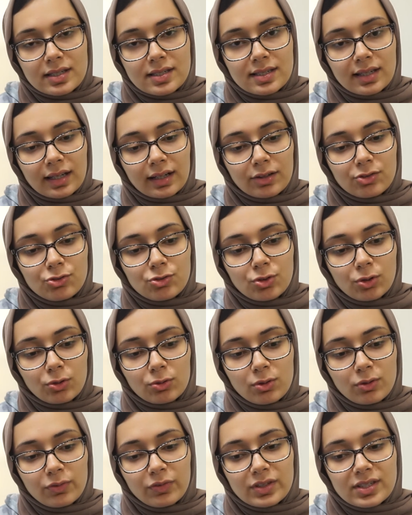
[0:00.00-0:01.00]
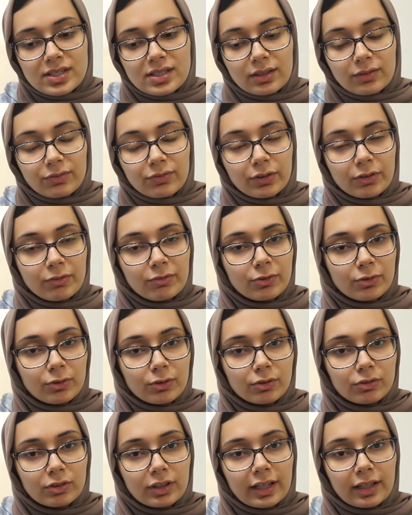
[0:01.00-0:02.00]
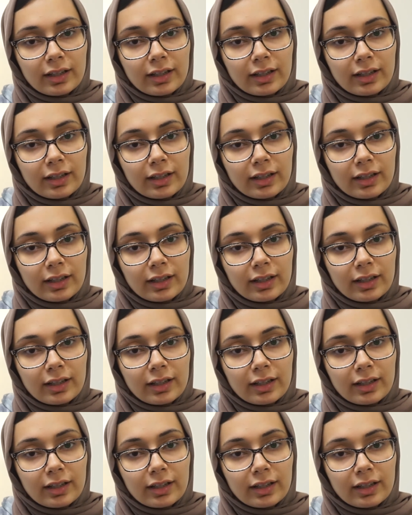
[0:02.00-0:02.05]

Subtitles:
and I don't know if it's different for